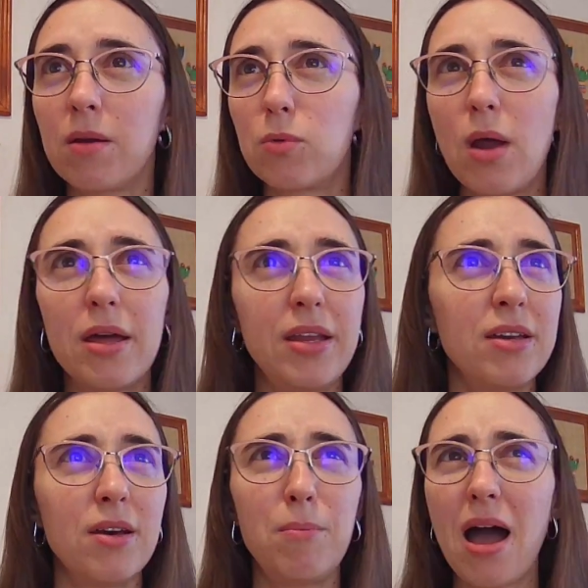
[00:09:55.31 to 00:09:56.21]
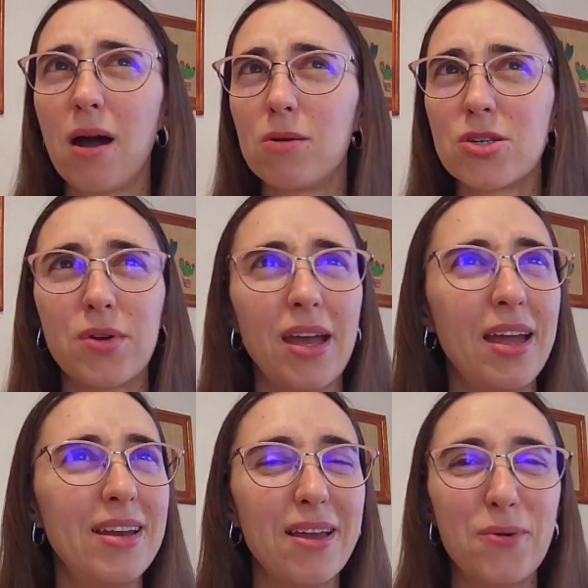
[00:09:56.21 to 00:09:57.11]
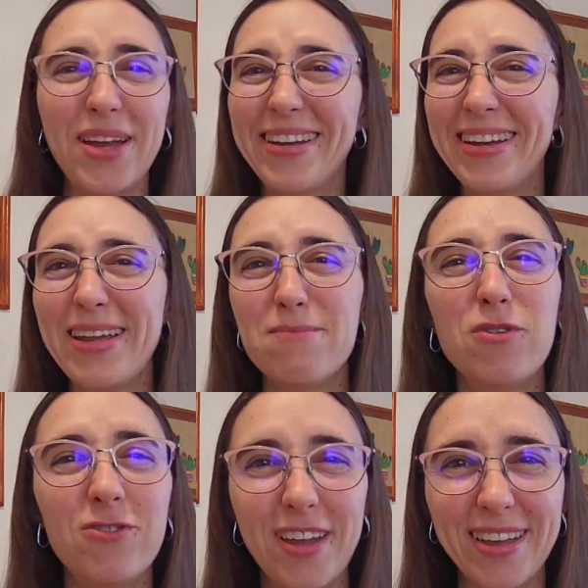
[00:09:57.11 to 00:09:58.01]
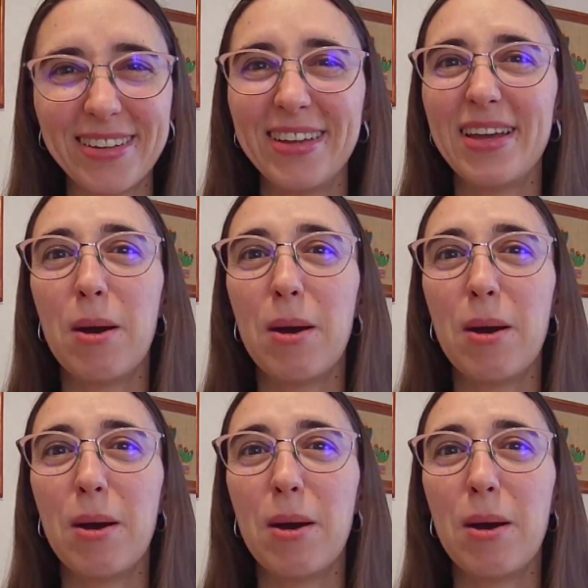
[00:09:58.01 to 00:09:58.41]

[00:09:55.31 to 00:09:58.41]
Running about, okay, like quickly moving,